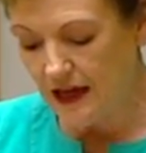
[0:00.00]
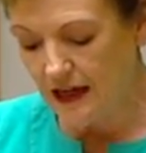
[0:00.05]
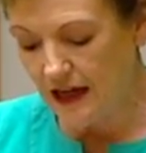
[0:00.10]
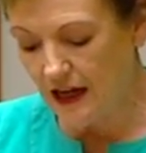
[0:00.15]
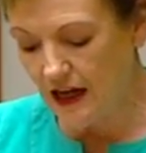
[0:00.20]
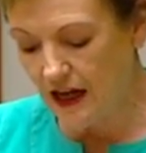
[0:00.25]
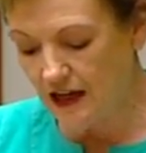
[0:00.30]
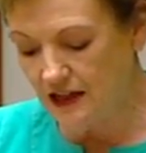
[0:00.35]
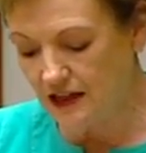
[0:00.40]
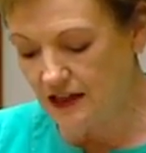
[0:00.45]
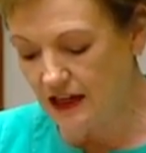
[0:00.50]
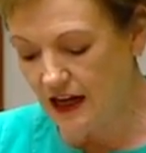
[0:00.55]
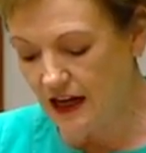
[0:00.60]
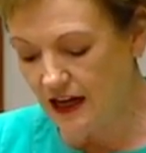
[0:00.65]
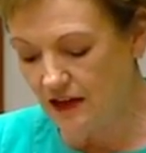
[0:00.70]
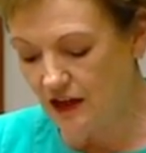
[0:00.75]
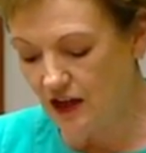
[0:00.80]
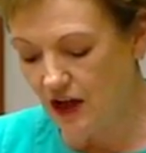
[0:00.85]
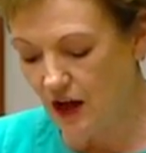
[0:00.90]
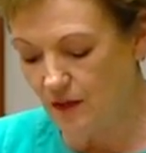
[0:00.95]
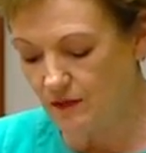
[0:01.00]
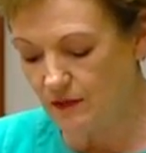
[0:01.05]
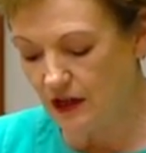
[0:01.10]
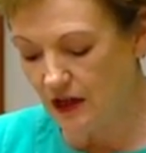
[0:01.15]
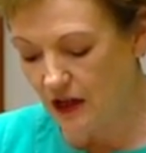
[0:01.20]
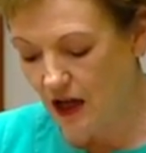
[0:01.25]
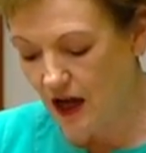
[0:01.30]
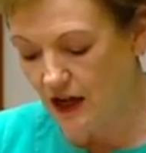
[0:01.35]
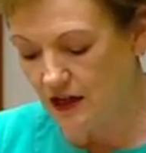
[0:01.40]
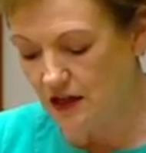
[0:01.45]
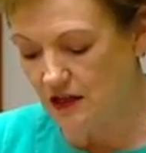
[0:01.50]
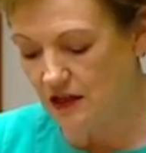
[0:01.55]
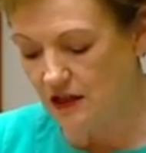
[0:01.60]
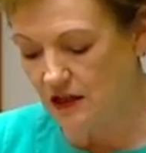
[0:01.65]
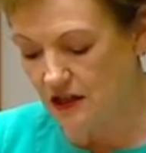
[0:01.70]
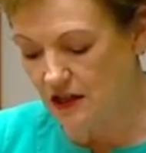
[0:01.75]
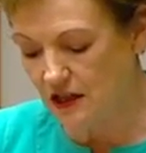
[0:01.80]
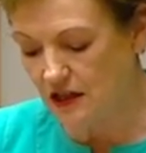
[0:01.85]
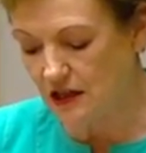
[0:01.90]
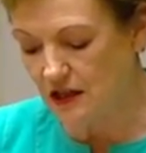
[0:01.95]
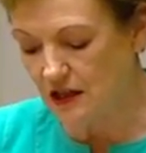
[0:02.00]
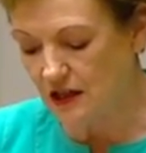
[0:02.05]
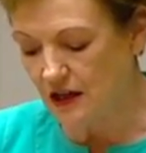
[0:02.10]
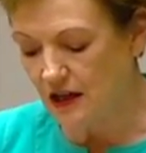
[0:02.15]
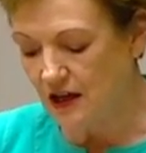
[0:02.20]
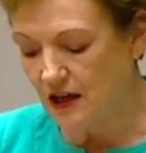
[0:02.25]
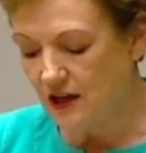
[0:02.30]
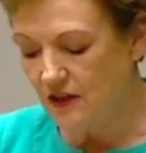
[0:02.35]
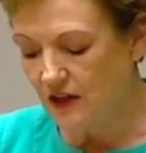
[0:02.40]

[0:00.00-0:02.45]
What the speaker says: Can I say that I'm delighted to see